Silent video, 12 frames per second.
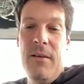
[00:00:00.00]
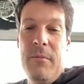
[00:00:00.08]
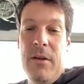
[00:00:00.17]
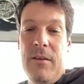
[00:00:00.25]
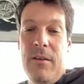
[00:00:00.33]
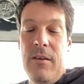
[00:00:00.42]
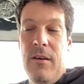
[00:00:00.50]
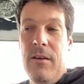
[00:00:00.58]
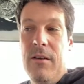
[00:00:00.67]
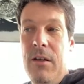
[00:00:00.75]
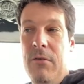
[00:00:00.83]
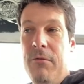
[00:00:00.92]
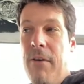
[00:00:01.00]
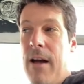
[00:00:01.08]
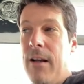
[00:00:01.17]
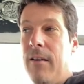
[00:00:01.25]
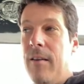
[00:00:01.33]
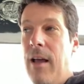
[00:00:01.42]
But uh, in
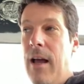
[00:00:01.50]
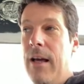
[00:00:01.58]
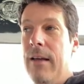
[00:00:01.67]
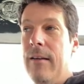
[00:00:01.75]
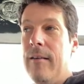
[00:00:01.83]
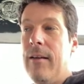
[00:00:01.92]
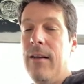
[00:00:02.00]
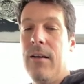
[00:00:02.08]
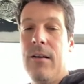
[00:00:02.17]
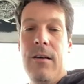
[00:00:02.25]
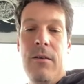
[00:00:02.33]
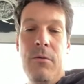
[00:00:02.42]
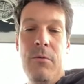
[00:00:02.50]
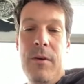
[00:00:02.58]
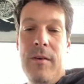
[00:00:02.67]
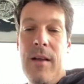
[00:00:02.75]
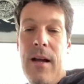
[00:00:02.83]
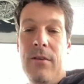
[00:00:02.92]
fact, I think
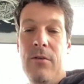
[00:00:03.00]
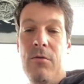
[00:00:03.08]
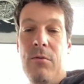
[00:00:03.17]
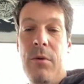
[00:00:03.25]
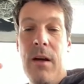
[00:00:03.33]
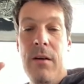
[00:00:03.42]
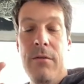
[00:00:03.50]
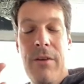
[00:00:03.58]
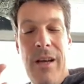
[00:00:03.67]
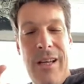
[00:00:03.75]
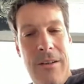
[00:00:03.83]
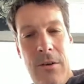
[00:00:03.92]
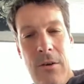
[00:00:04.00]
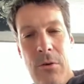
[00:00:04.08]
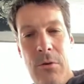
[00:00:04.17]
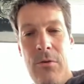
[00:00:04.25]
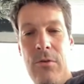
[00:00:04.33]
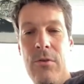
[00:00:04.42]
with that, we are very
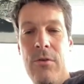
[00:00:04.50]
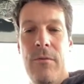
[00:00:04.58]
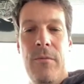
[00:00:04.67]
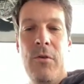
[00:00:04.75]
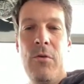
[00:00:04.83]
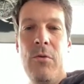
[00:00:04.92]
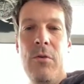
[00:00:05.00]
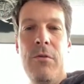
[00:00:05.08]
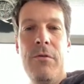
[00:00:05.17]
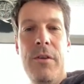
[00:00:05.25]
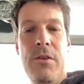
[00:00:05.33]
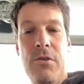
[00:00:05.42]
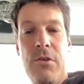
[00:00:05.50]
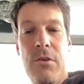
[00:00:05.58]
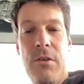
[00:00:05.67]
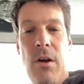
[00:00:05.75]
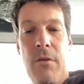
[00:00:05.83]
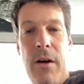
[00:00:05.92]
close to the
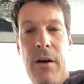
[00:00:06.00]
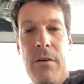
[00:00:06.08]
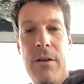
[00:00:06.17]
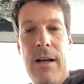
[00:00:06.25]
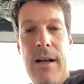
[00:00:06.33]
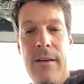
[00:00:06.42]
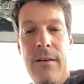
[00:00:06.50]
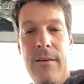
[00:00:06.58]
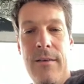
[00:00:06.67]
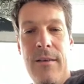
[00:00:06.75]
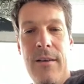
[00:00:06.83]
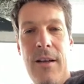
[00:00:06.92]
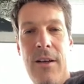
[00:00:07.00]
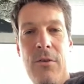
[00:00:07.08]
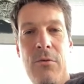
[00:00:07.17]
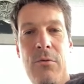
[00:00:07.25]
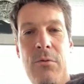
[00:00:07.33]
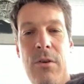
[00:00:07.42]
vision of our clients,
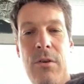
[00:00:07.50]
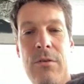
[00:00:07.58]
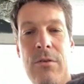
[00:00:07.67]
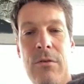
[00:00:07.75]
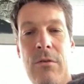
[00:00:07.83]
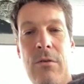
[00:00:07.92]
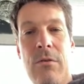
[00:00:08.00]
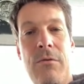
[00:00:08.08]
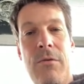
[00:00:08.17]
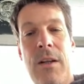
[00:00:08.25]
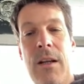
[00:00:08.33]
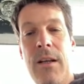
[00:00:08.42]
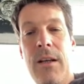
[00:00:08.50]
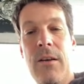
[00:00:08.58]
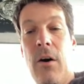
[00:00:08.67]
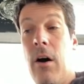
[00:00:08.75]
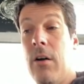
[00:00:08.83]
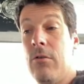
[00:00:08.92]
to the, the, the feeling
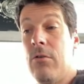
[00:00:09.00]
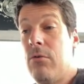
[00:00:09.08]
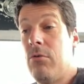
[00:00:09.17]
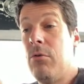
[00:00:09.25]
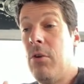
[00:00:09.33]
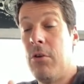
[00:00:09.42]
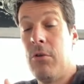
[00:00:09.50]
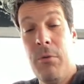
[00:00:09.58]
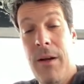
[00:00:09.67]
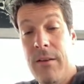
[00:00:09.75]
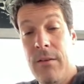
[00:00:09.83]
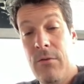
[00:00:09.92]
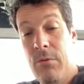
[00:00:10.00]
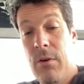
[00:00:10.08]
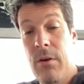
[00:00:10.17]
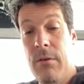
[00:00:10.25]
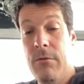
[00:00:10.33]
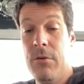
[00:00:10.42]
or to the trend, to
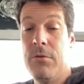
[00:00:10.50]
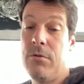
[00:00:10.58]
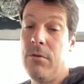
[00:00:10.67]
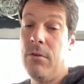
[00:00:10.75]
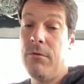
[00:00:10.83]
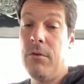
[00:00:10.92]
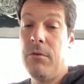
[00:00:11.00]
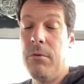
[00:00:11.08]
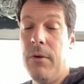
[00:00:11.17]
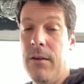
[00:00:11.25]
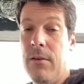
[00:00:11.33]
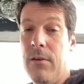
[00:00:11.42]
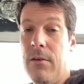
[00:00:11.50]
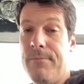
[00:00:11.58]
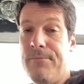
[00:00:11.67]
the evolution of the trend.